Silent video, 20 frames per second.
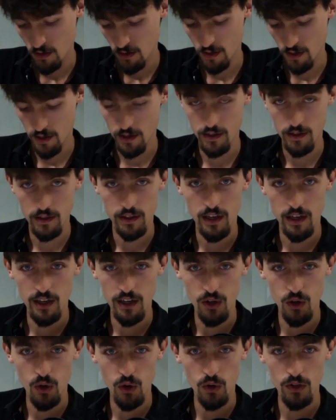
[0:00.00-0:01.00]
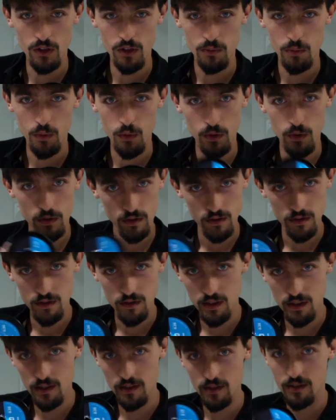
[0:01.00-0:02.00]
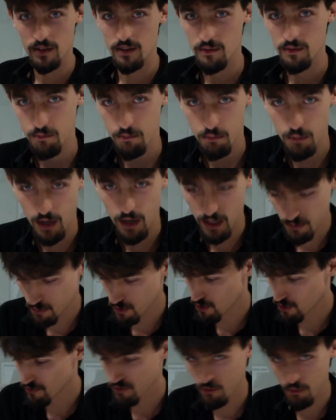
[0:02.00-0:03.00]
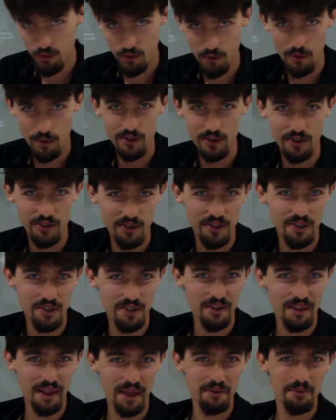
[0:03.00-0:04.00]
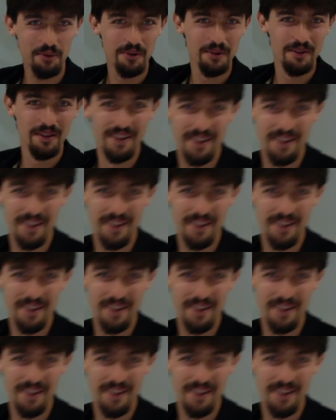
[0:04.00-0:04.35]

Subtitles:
Alright, you got your hole in the spool. Yeah. Buy a beautiful bull once you're labeled.